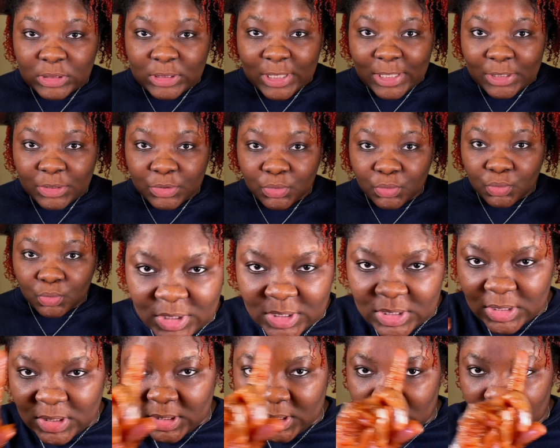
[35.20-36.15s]
difference in
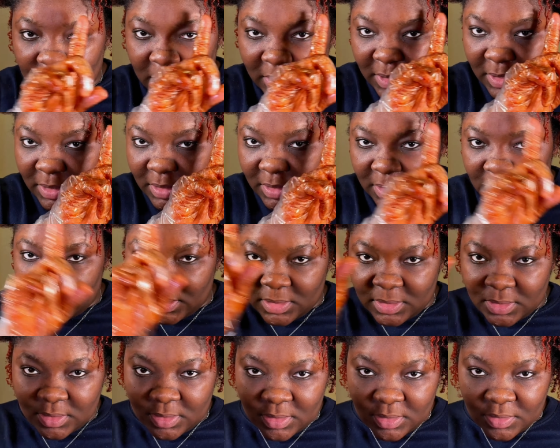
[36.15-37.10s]
the color, the
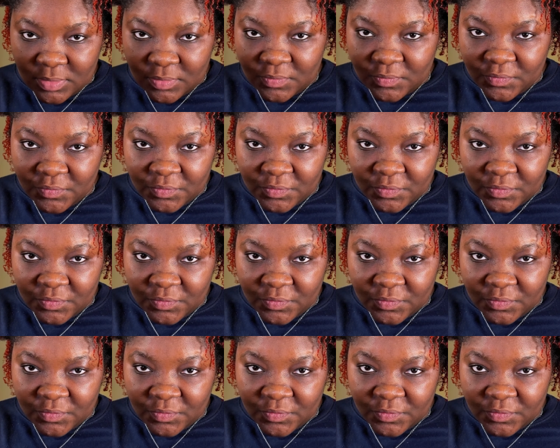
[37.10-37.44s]
bleach part and the